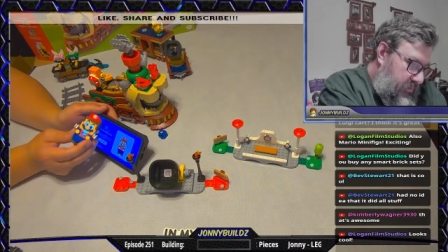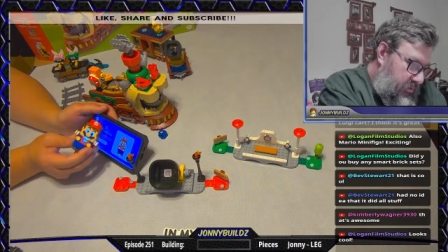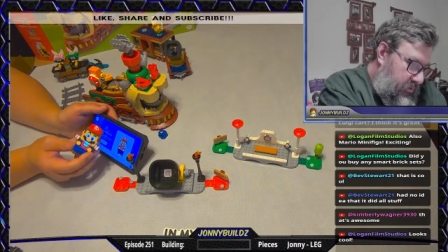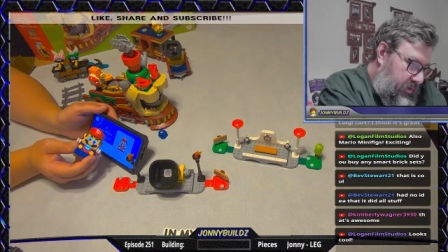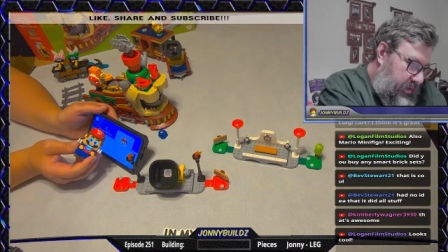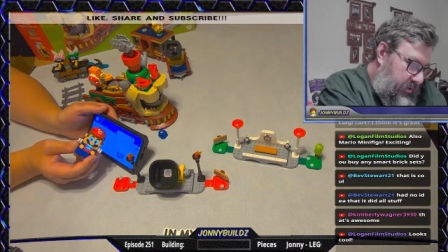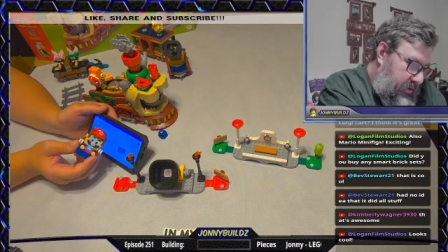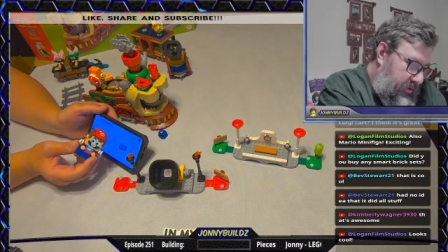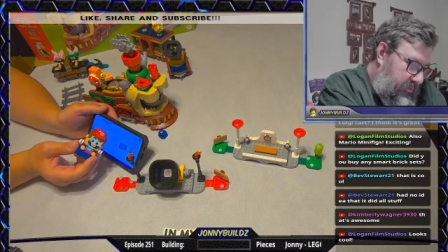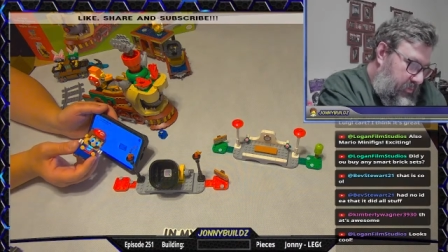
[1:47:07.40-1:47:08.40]
Why are you
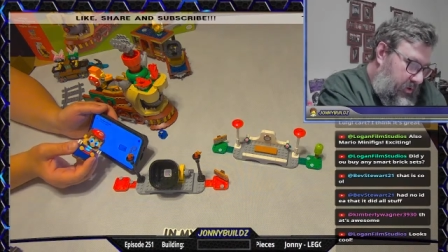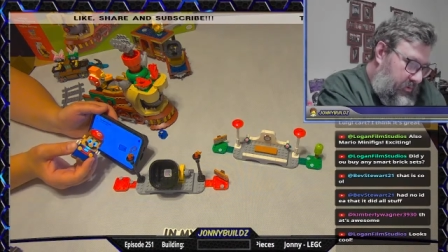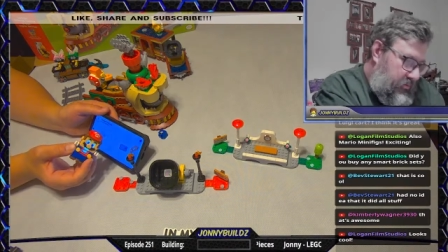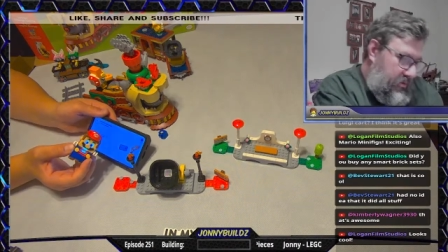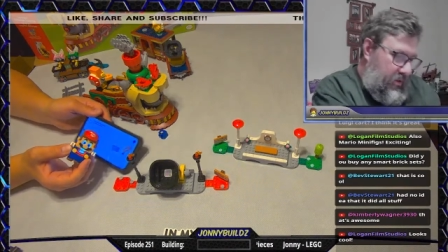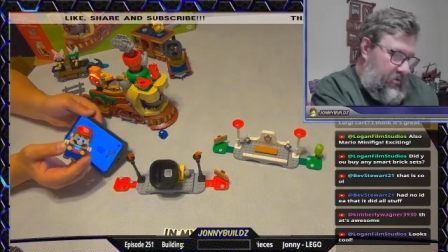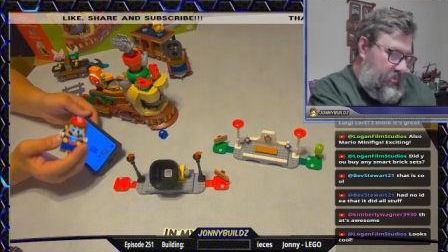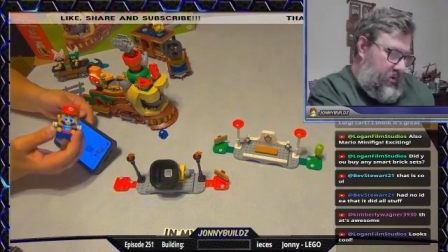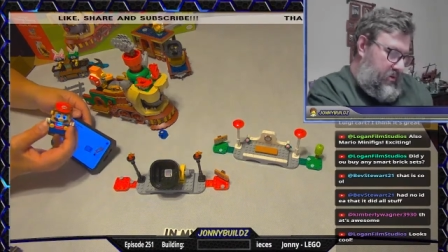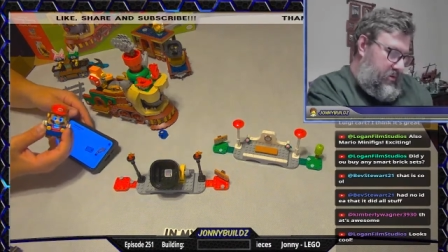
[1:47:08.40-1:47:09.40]
having problems with Lego
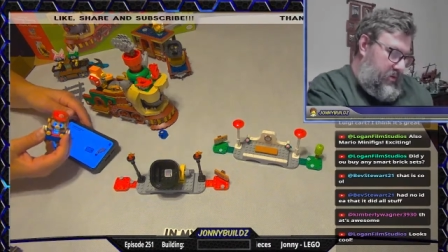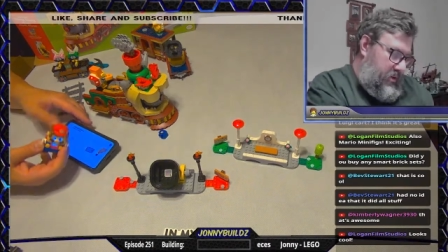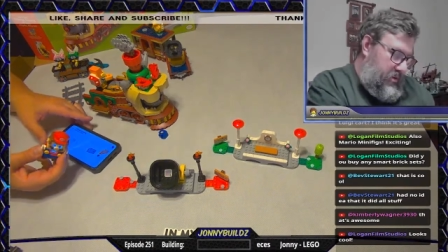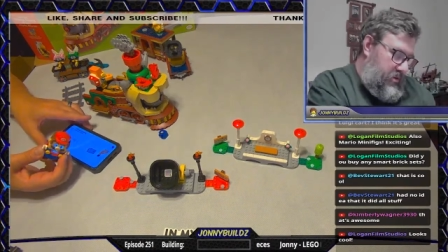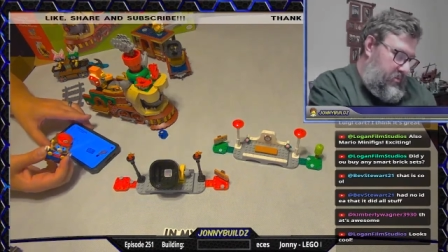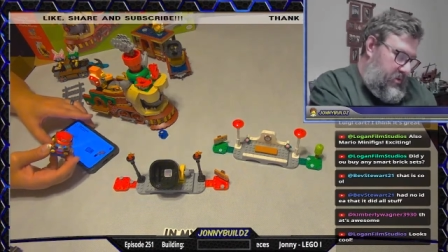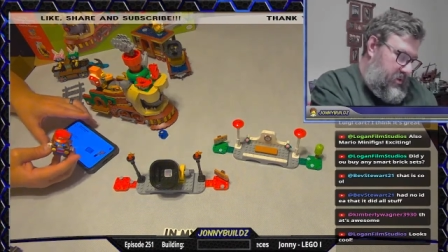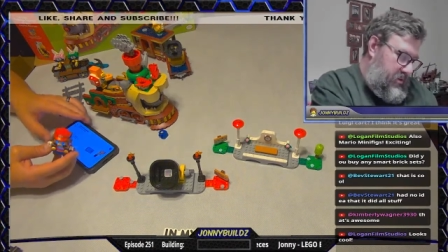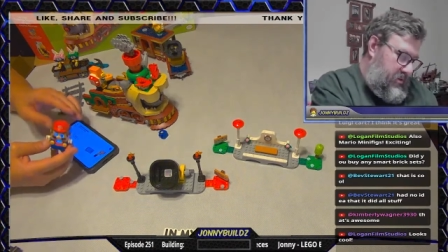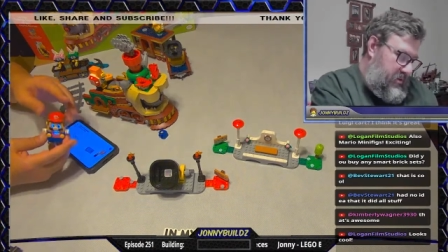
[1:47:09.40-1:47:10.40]
Mario? Alright, come on.
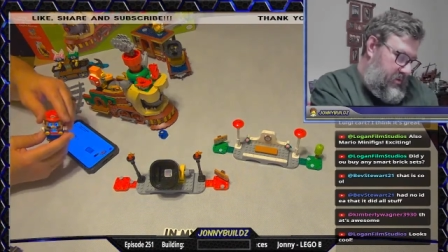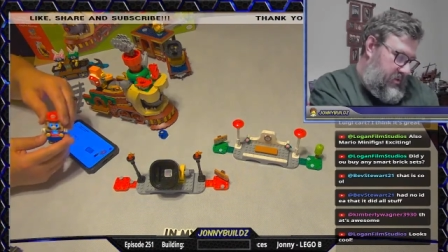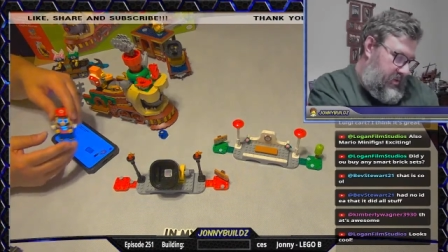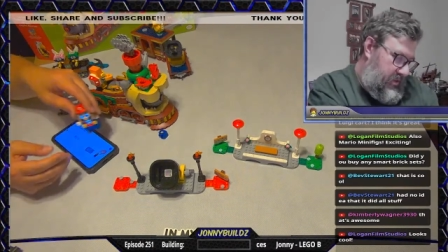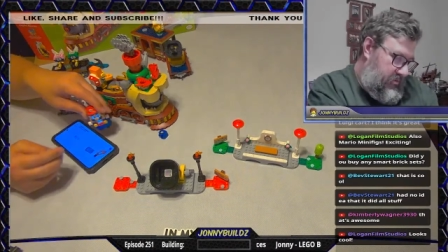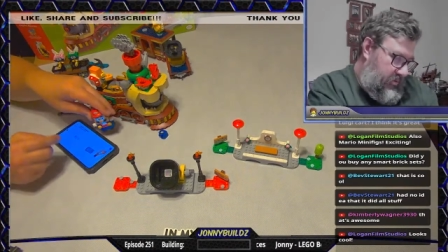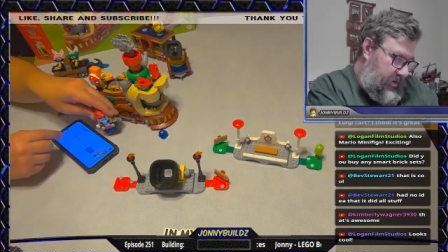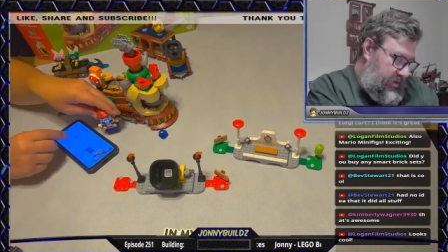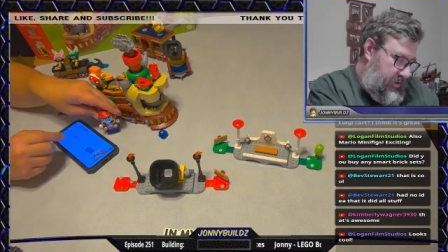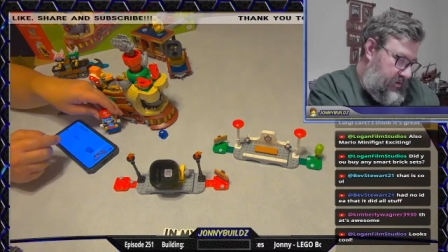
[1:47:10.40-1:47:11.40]
He's right
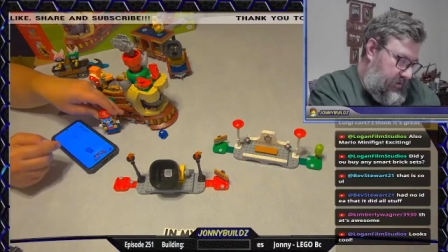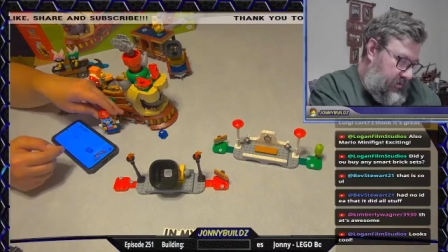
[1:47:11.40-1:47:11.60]
here.